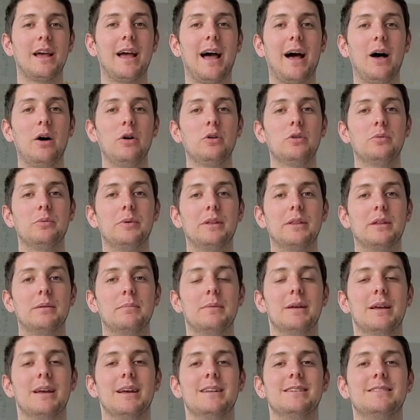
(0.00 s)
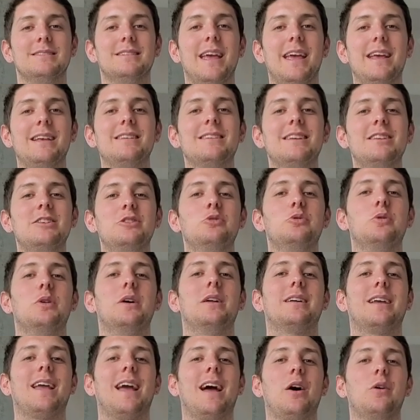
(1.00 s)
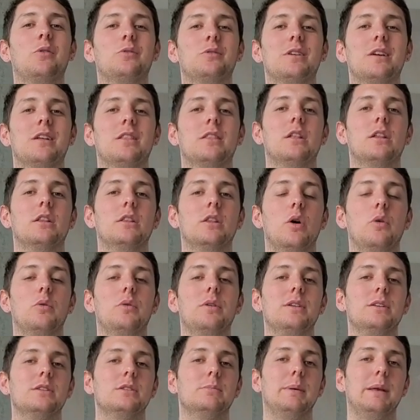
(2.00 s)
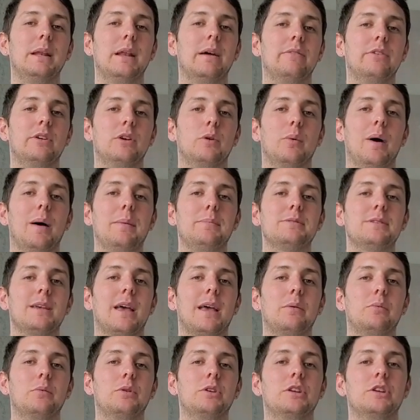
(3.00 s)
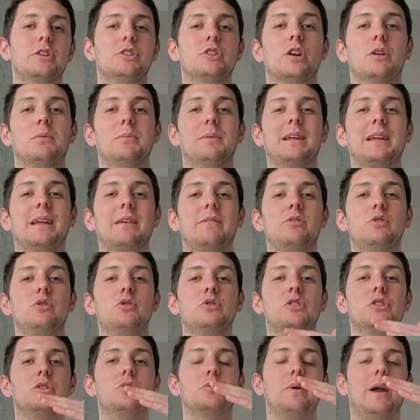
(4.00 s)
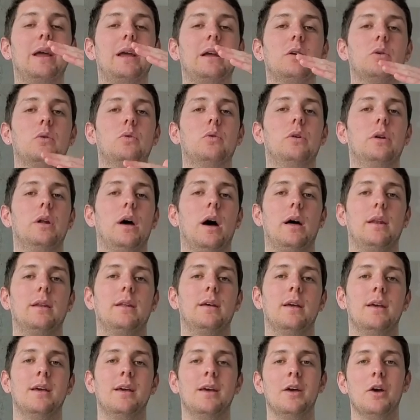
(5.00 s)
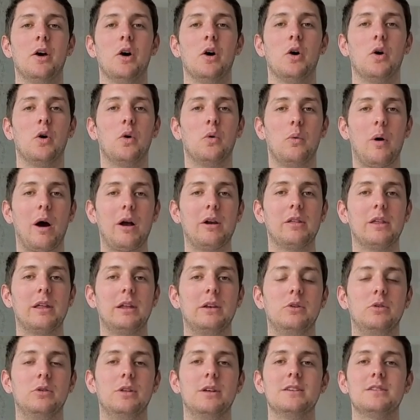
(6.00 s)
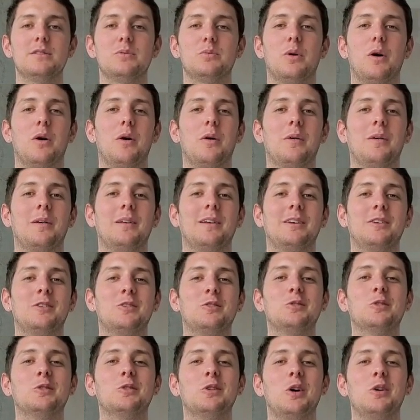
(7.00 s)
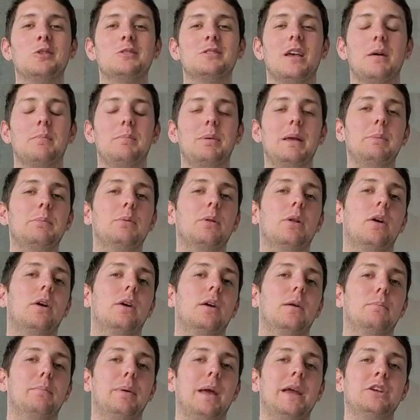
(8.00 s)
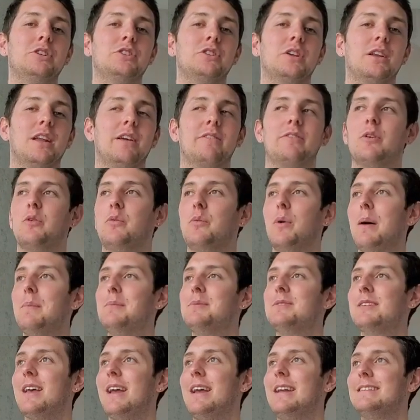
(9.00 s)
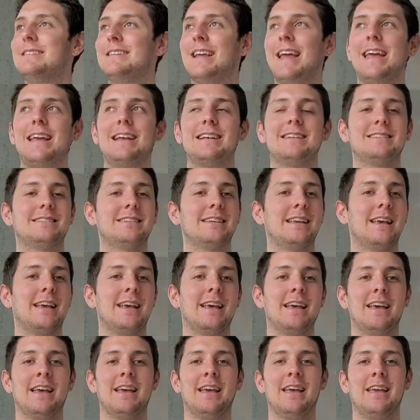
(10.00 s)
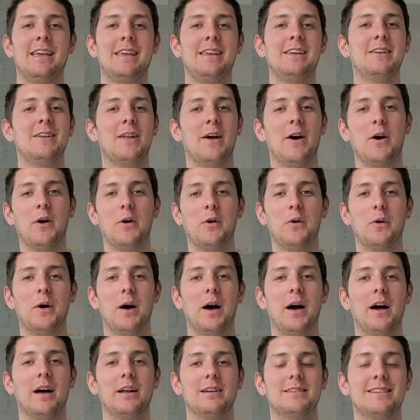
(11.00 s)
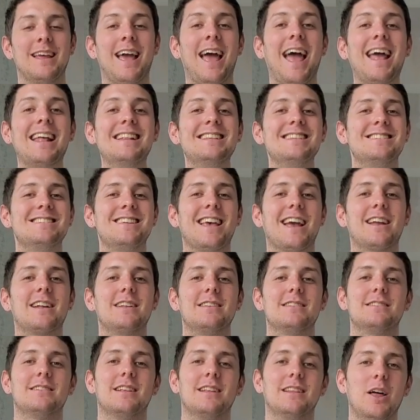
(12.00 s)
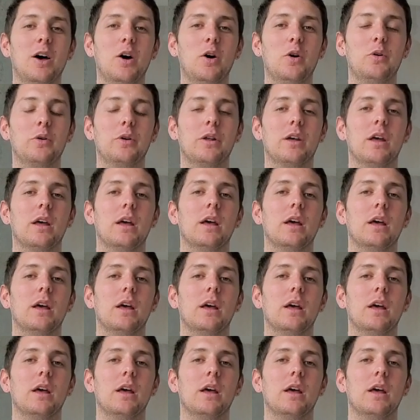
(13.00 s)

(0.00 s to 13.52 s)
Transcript: algorithm takes into account the loading speed of your website when determining if you should rank or not. Why do they do this? Well, Google knows that people are impatient. If a website takes, 10 seconds to load,